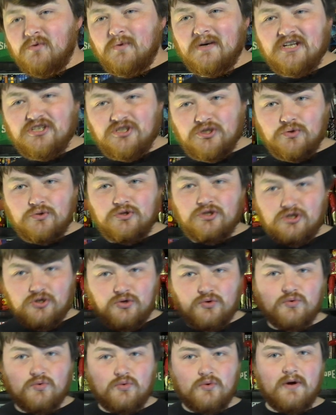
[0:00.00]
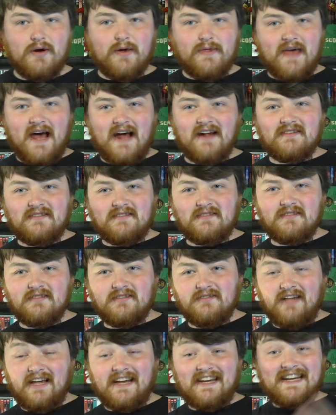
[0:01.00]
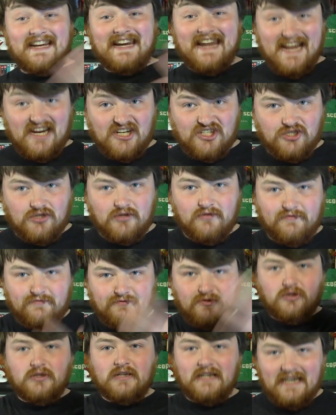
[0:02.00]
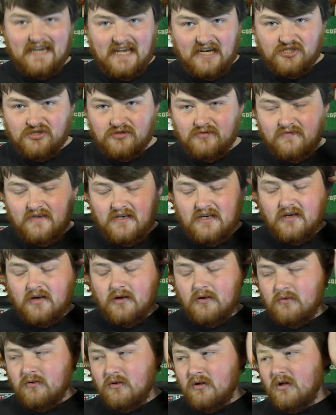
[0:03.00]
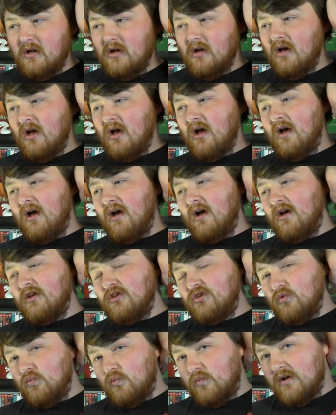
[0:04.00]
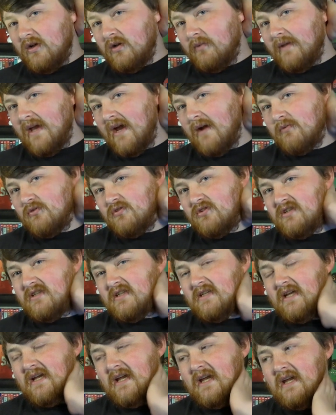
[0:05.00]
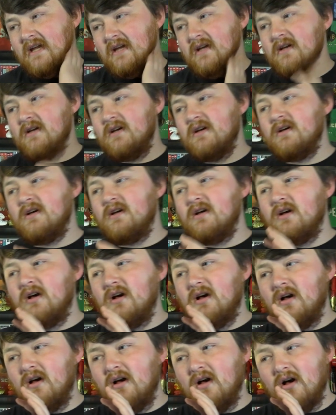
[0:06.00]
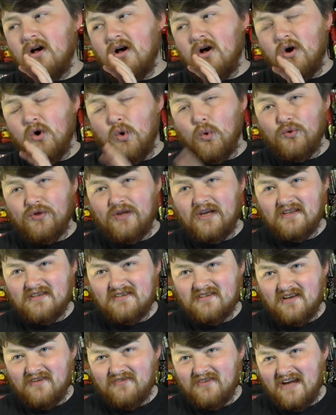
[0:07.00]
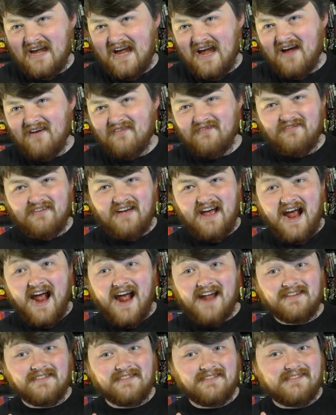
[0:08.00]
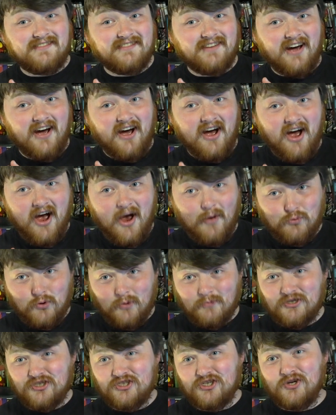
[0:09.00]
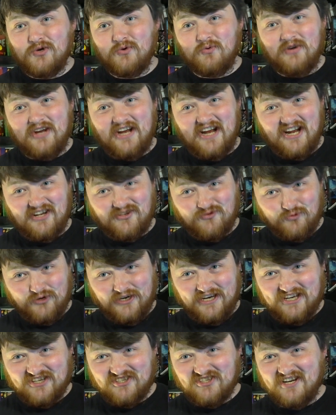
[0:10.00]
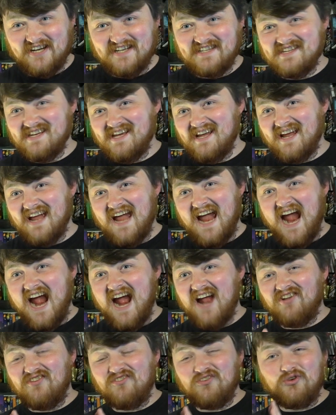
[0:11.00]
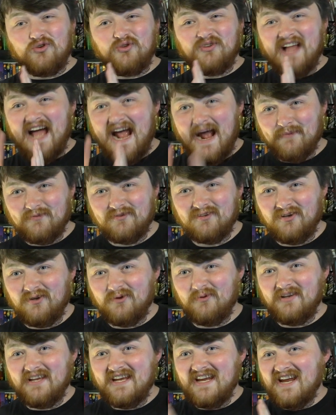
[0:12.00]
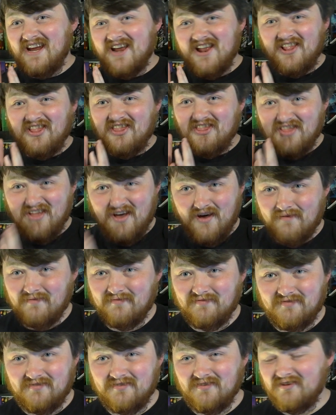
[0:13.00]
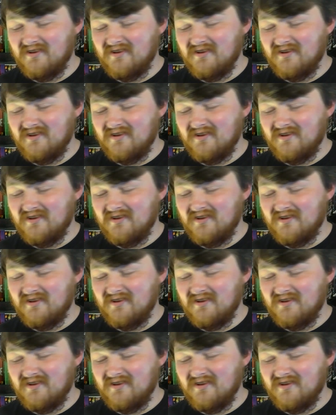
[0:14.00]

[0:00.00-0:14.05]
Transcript: when I do that like collection, the full collection video, you will be able to see all the other stuff that I have, and I promise you it's really exciting, and you'll absolutely love